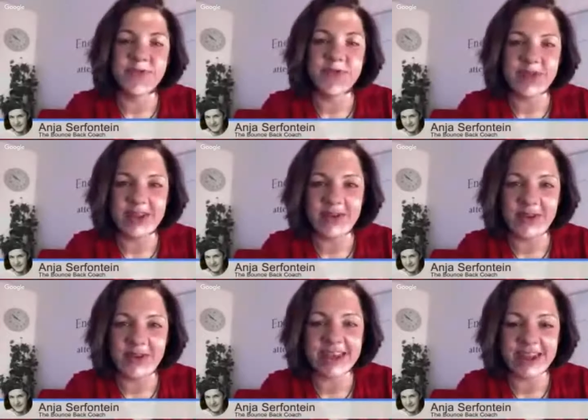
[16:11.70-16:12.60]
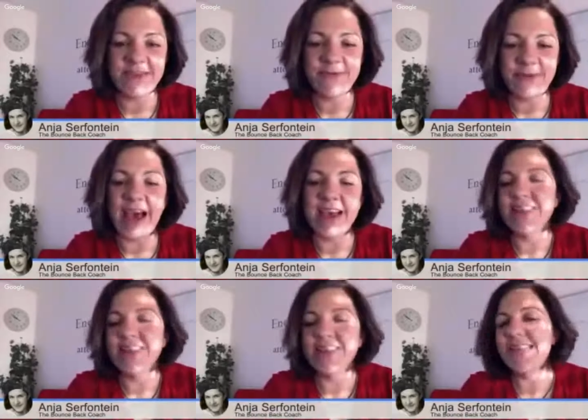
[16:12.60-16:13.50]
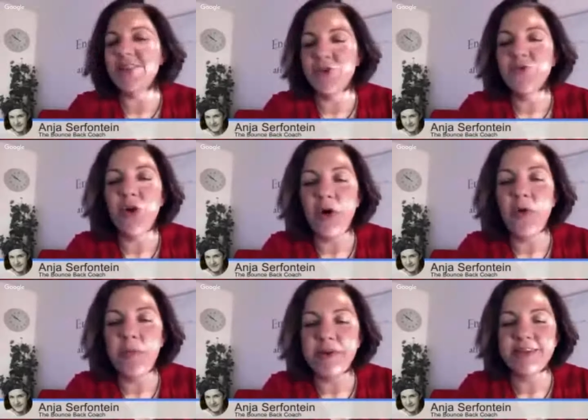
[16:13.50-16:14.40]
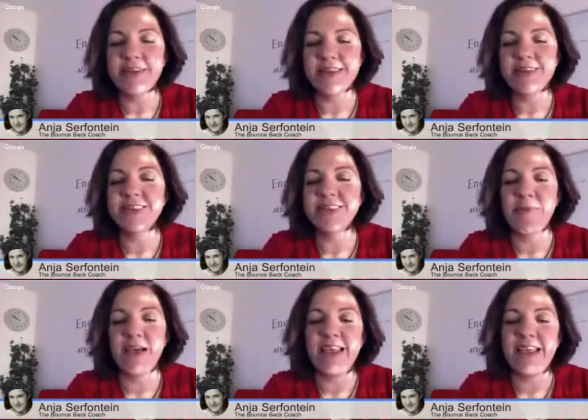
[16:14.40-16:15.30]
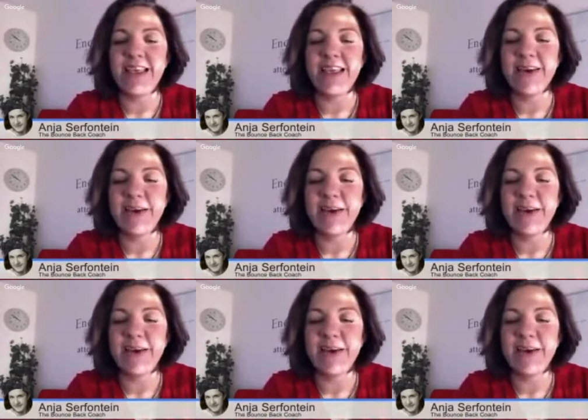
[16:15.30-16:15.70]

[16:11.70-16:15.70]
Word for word: you that you actually find a new home in, in Chiang Mai.